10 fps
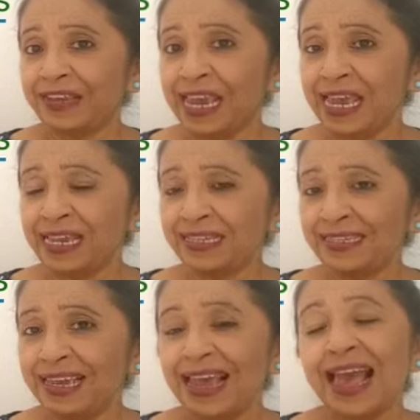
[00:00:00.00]
case
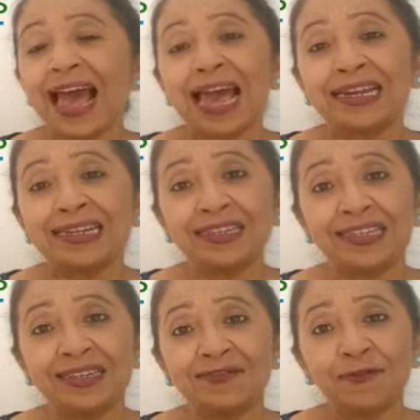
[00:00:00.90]
and
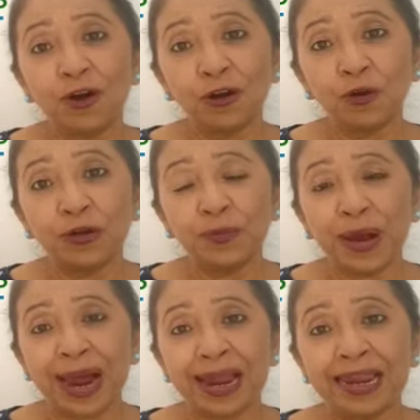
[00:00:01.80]
it's followed
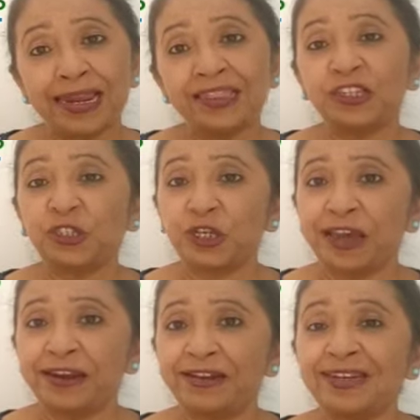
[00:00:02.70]
by the
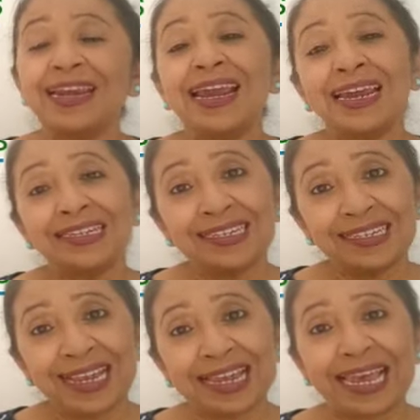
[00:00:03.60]
gerund
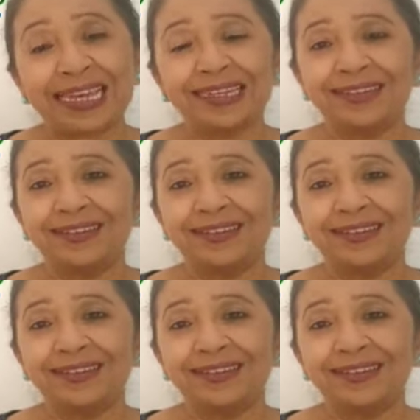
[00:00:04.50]
singing.